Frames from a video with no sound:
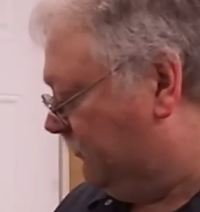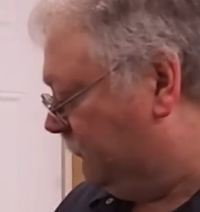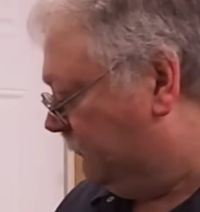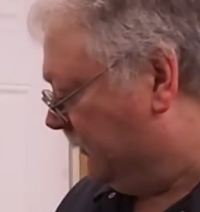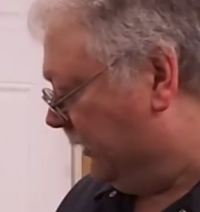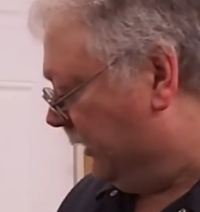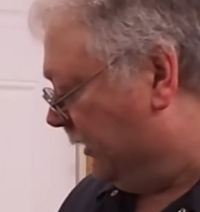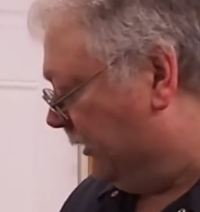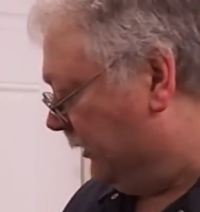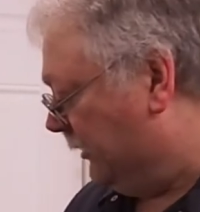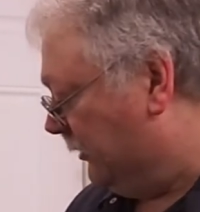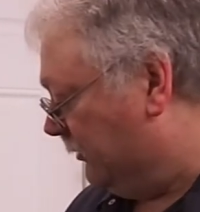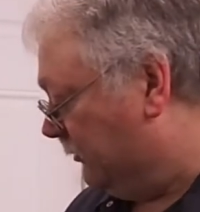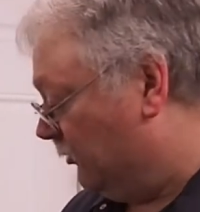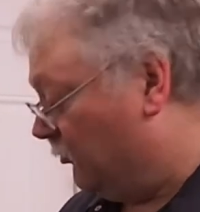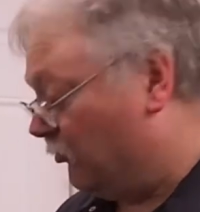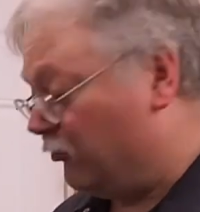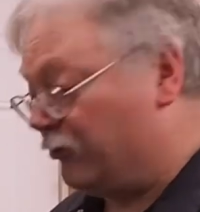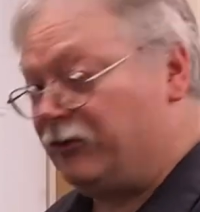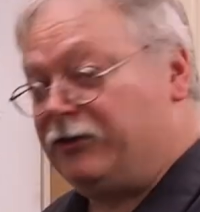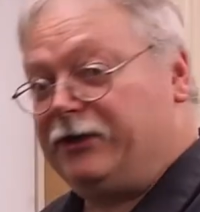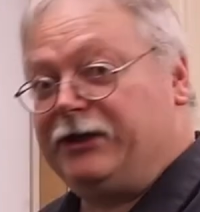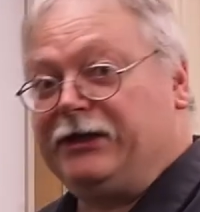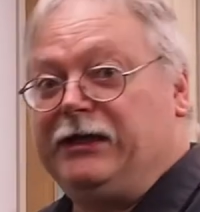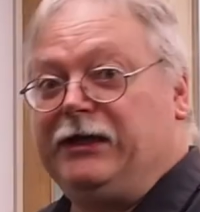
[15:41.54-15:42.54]
in
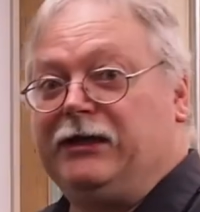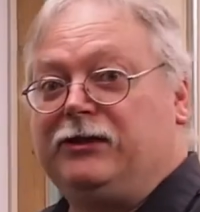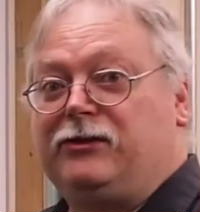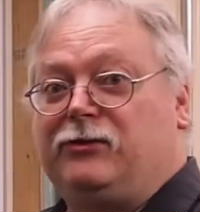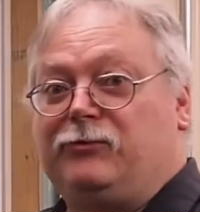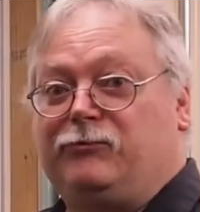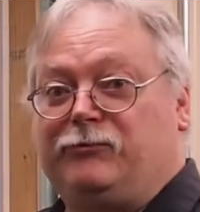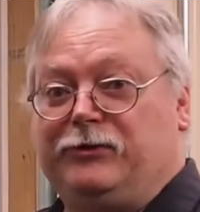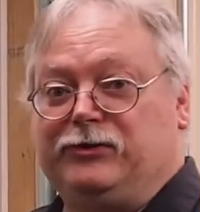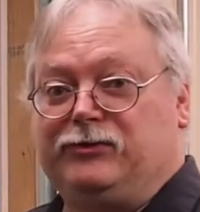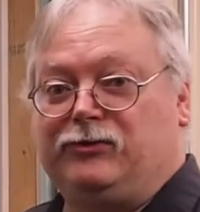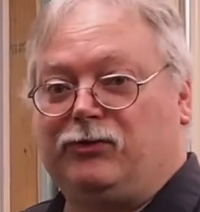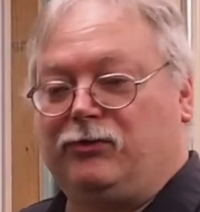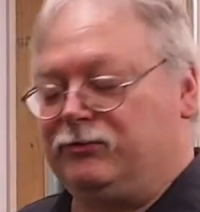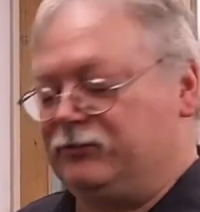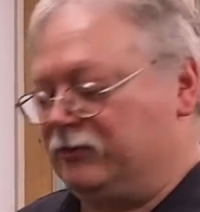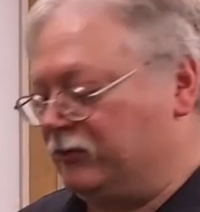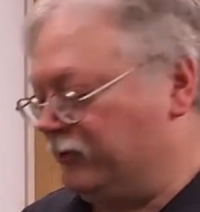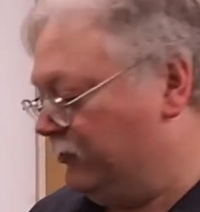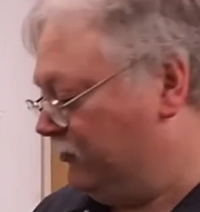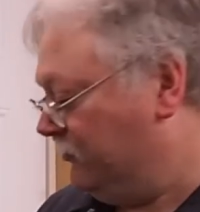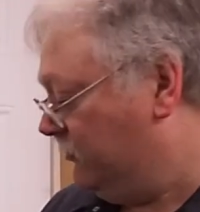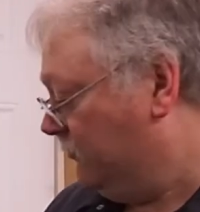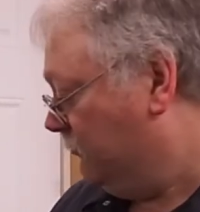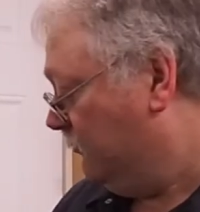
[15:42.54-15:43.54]
order to get the
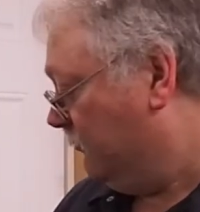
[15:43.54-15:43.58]
results